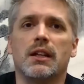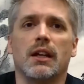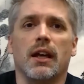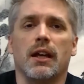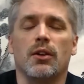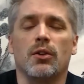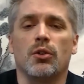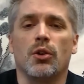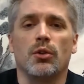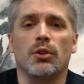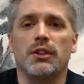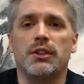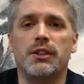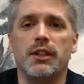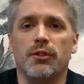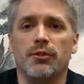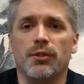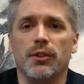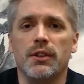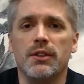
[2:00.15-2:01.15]
that I don't know the
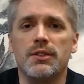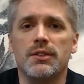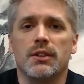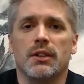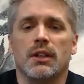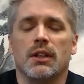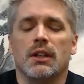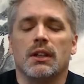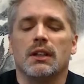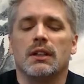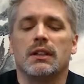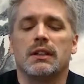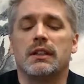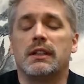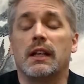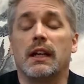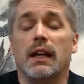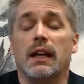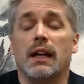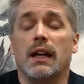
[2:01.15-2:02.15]
difference,
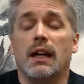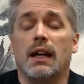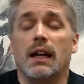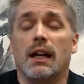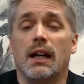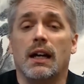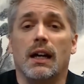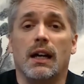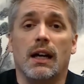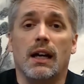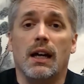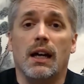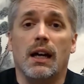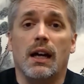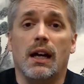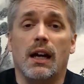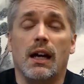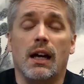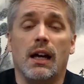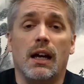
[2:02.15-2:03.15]
that I
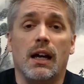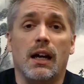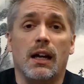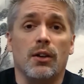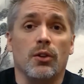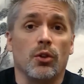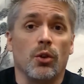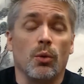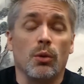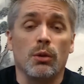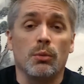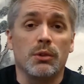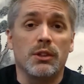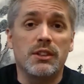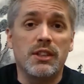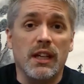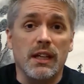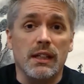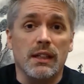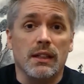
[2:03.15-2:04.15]
don't know what it would
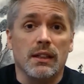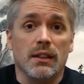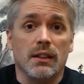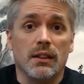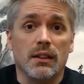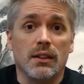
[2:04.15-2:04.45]
take.